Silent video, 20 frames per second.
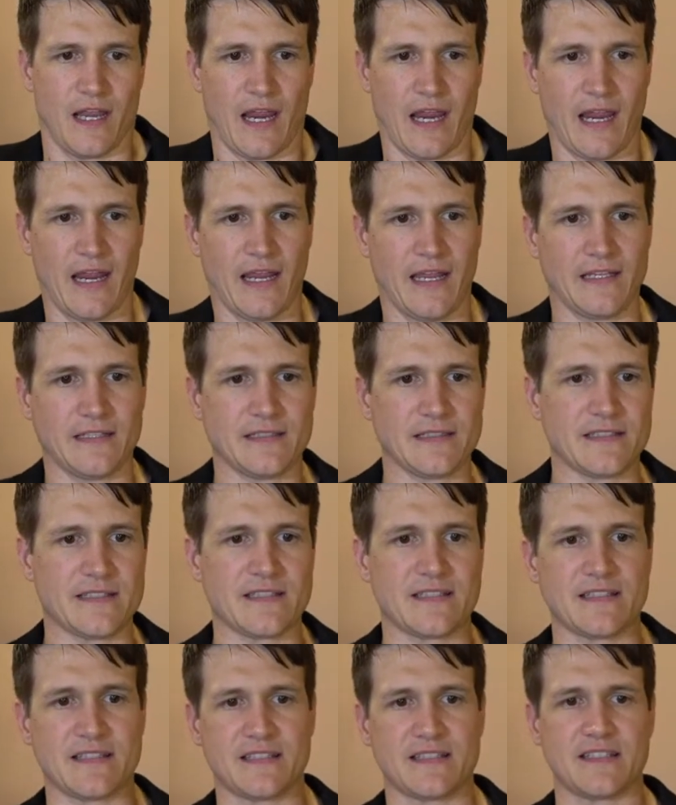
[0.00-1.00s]

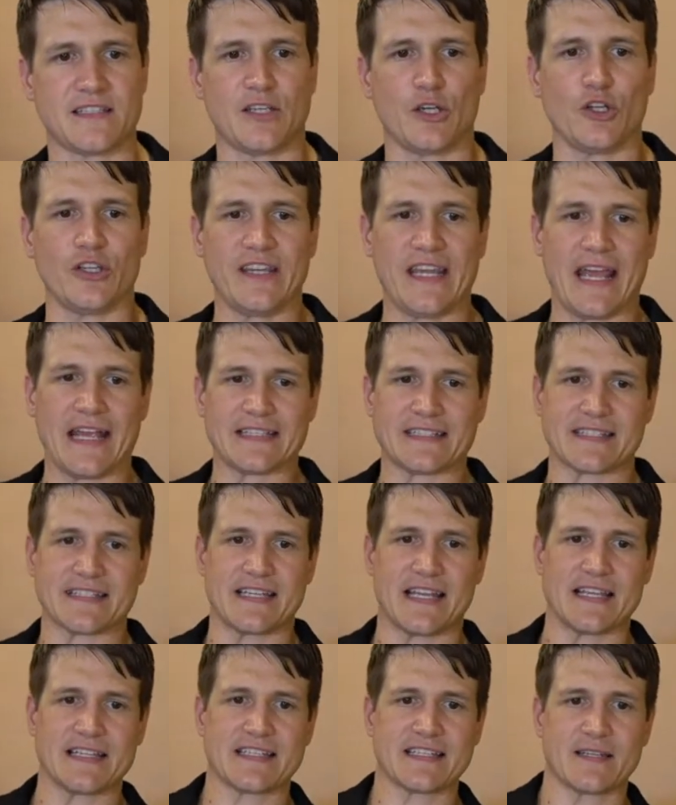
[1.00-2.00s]
And Tionette
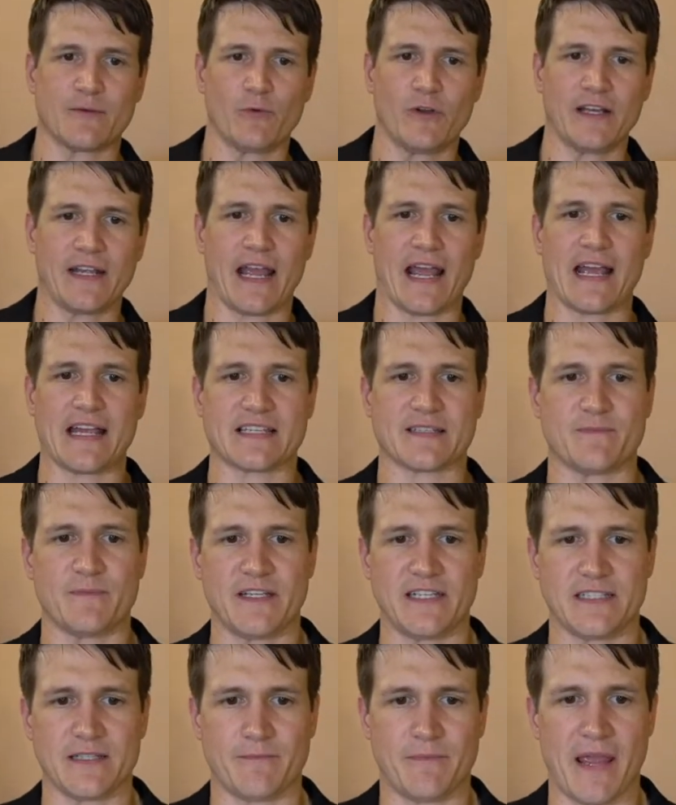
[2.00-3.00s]
says someone asked
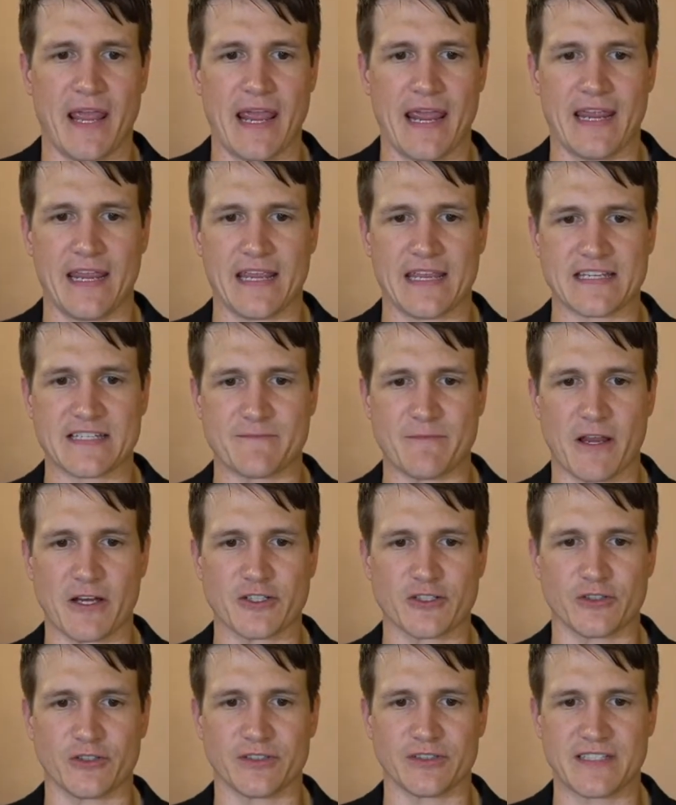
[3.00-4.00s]
me to pay a
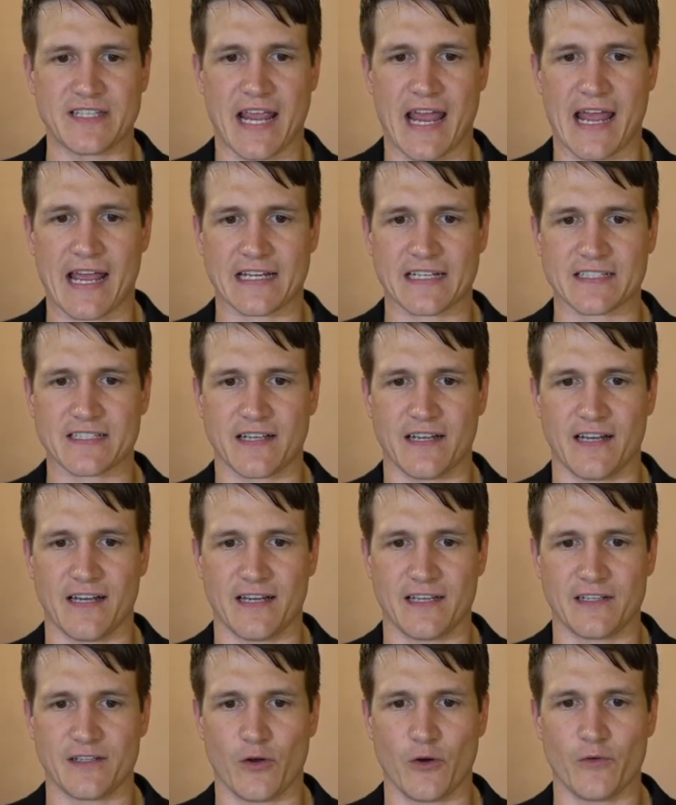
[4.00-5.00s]
special tax
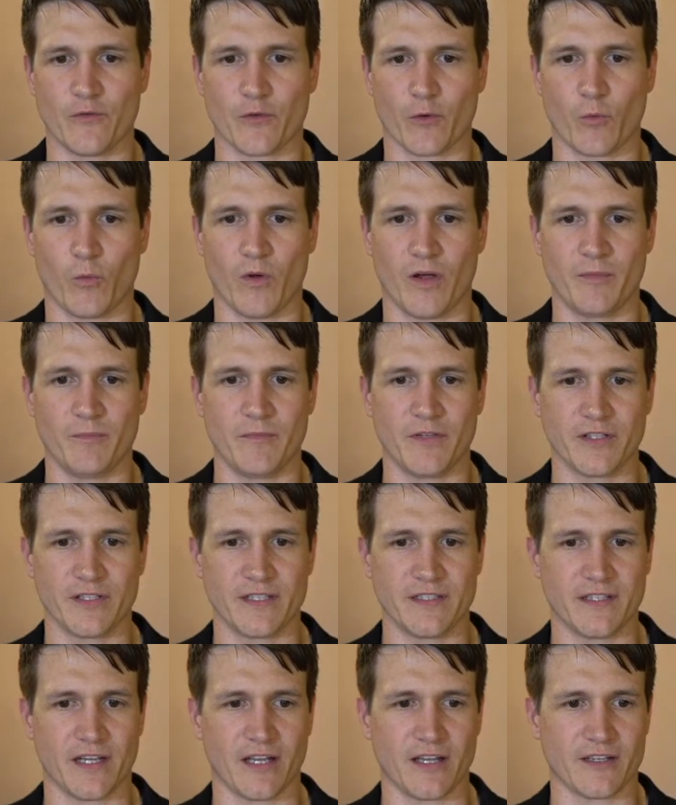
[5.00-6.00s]
on over $1
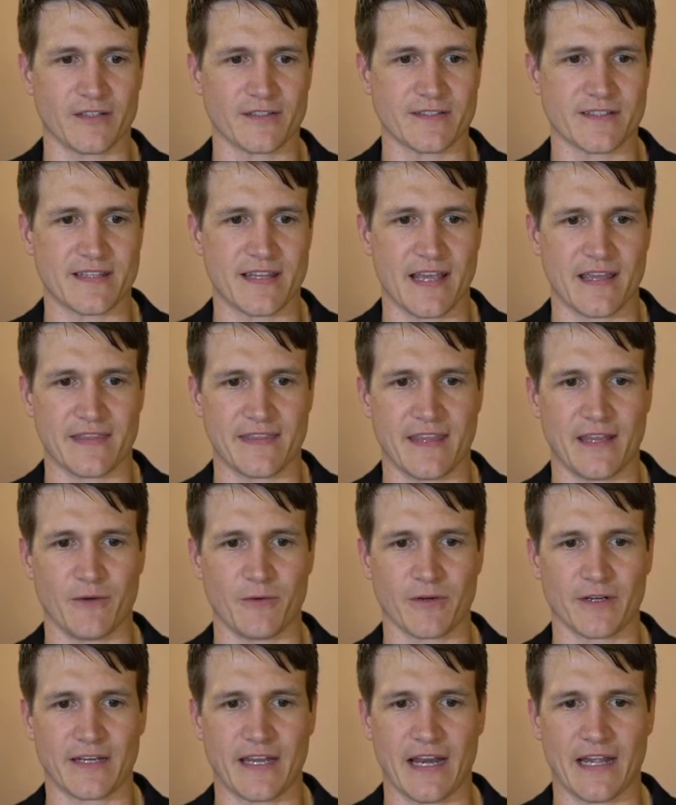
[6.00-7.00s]
million that they
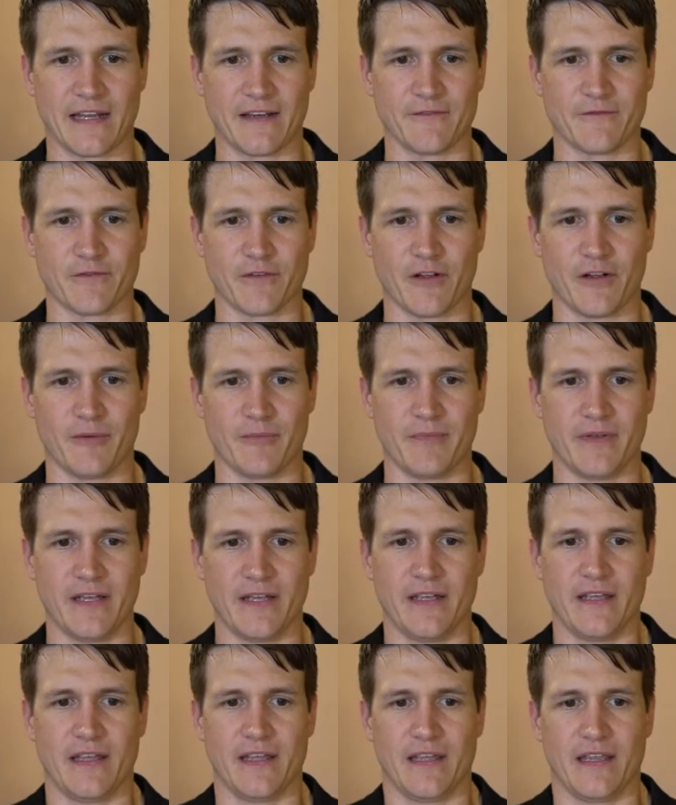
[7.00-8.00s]
were getting from
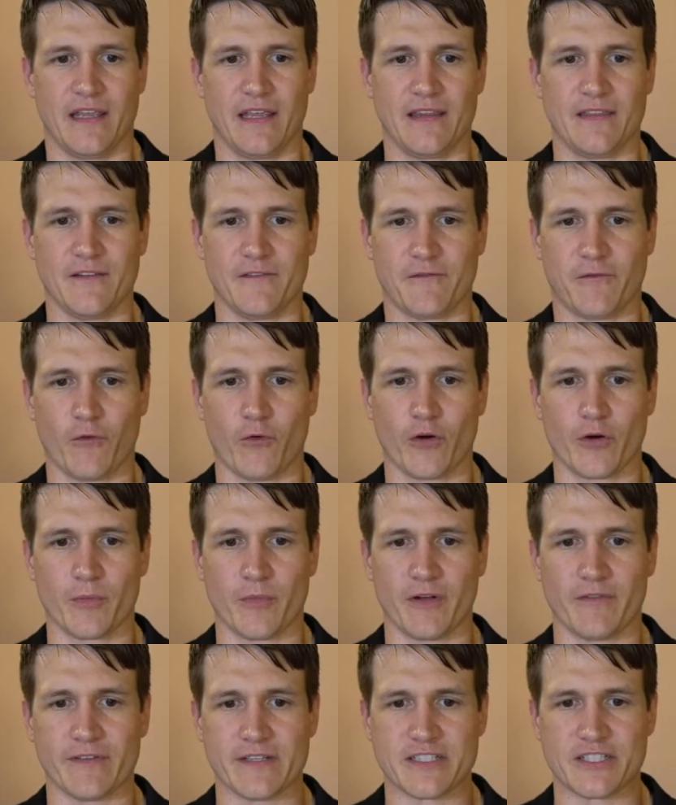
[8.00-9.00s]
in the form
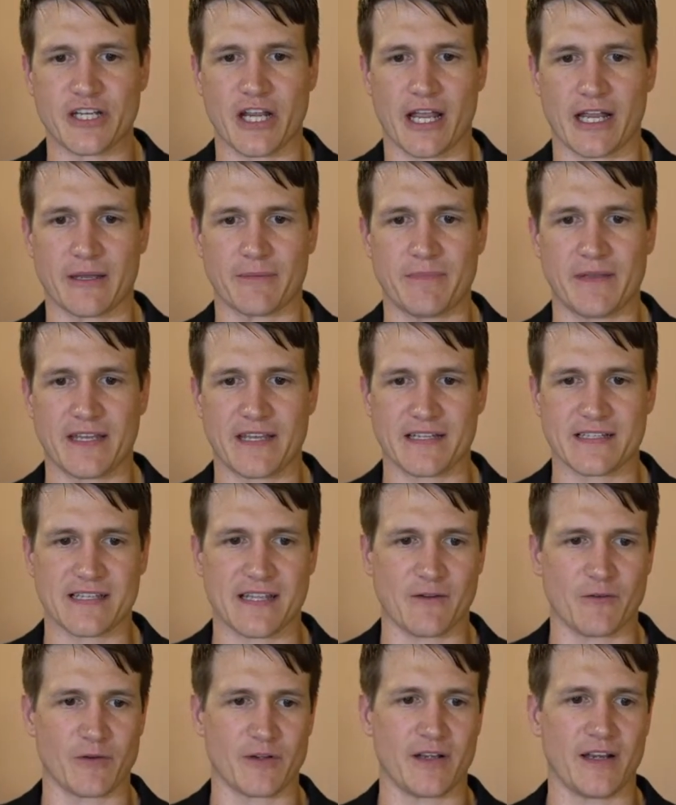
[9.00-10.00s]
of a check because
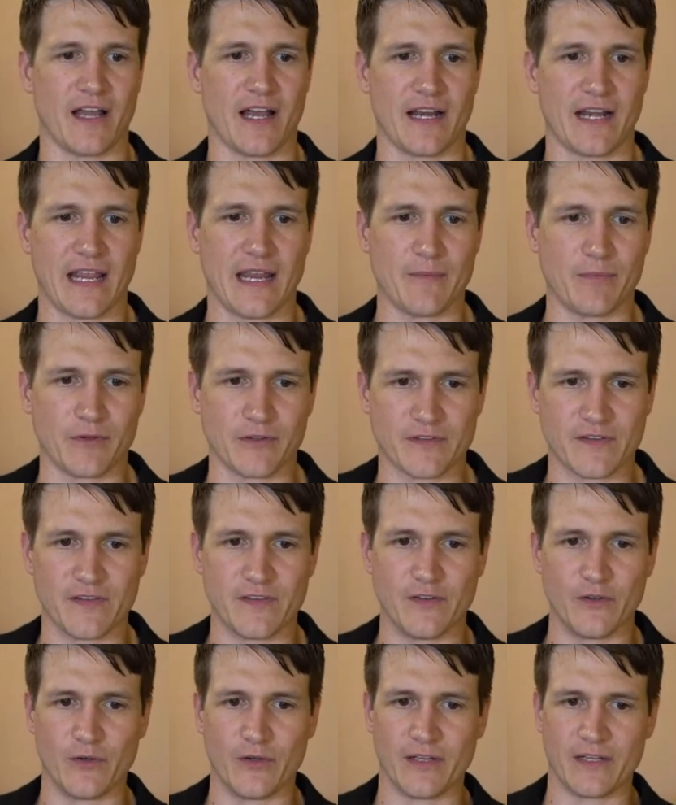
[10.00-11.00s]
they were not able to
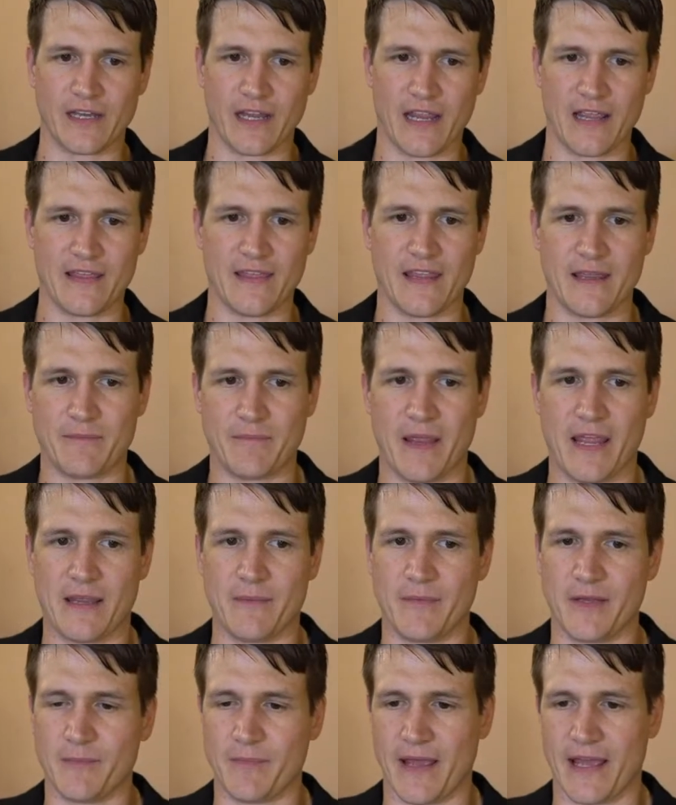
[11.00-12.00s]
do it and they pay
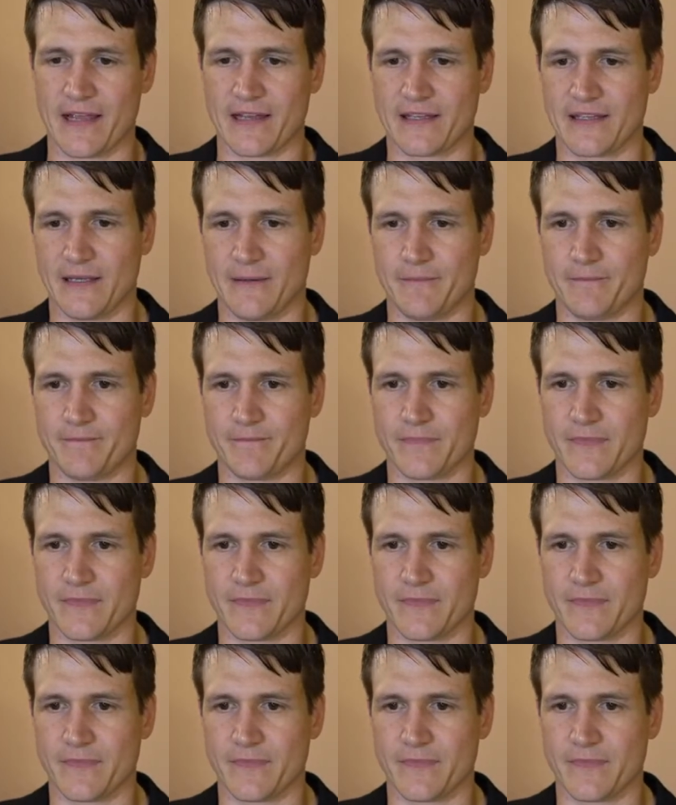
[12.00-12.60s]
me back. Yep.